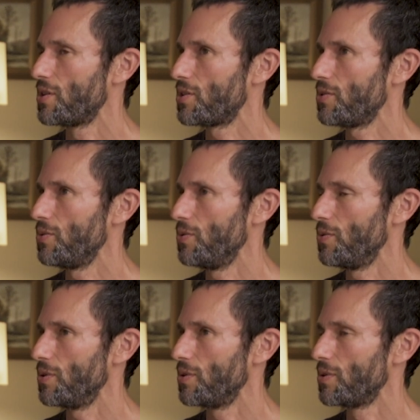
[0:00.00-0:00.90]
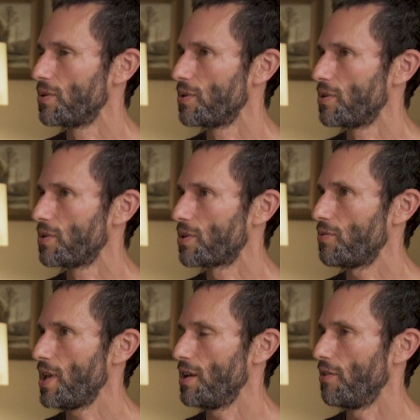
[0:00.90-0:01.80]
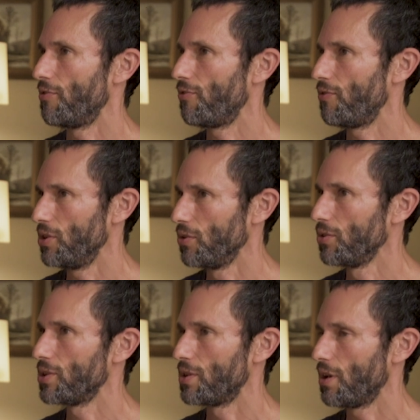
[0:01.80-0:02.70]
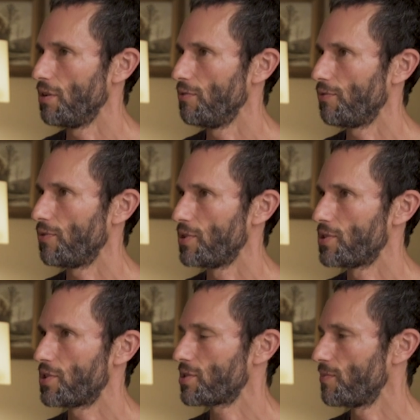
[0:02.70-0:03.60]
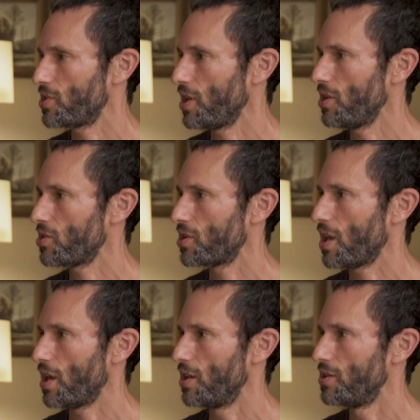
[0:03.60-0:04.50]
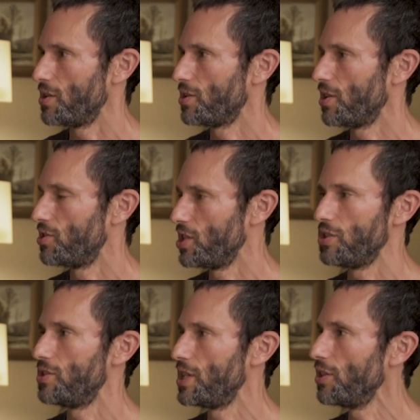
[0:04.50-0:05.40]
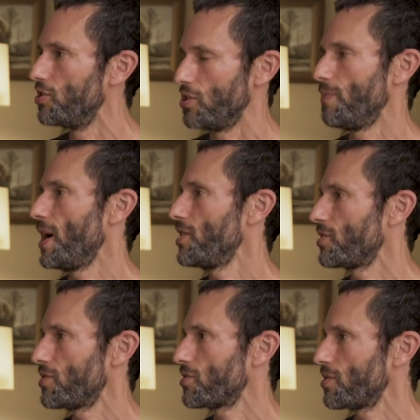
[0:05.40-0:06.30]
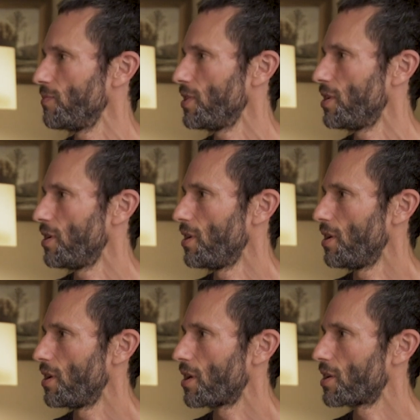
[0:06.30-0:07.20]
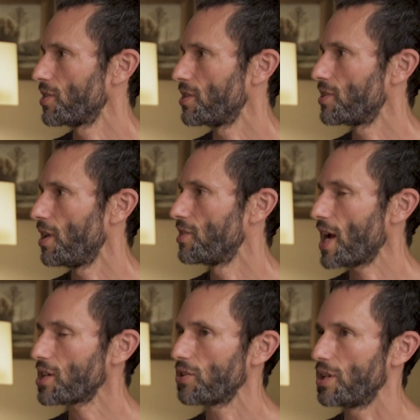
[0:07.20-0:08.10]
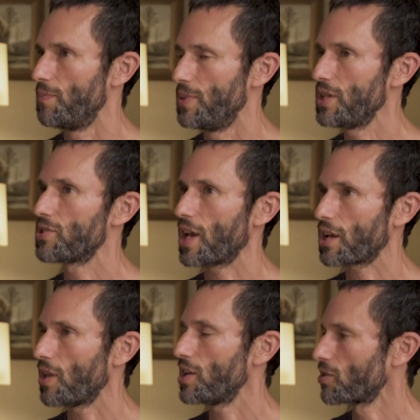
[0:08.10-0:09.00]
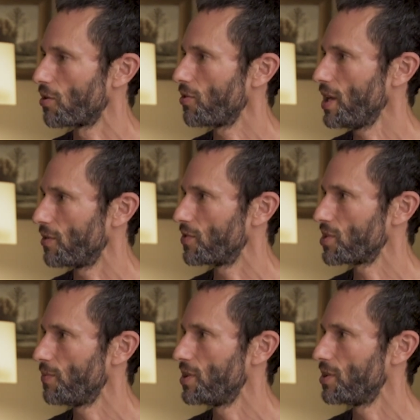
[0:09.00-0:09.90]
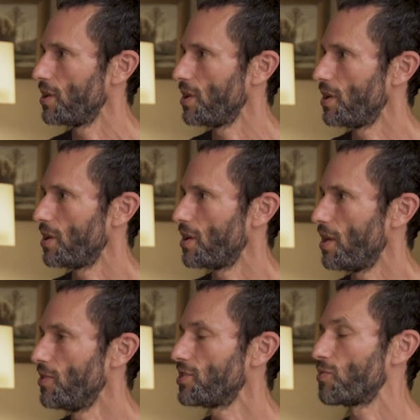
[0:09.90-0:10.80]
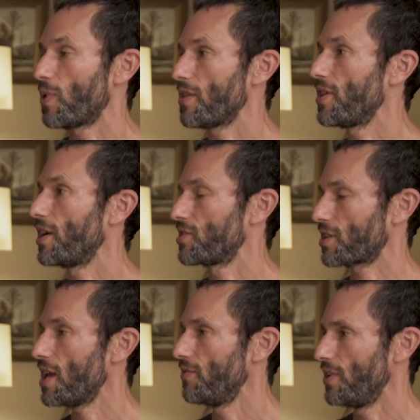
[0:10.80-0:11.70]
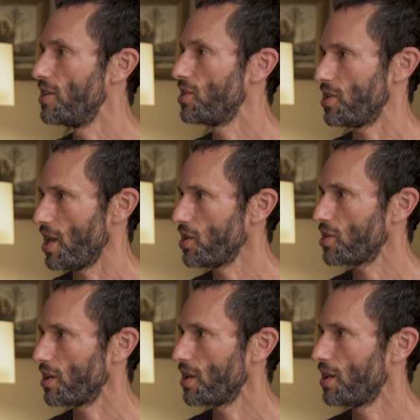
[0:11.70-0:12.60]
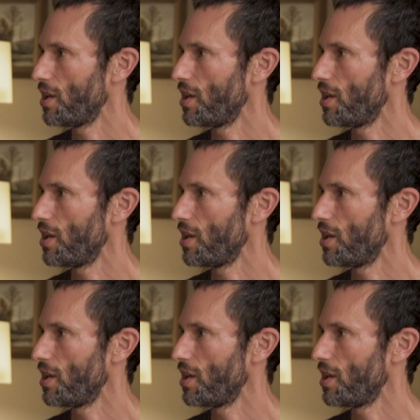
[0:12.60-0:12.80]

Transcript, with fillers: to create a field of system change and to delegitimize the system. Because it's, it's actually a big psychological thing for someone, and this is why I think it's kind of an initiation.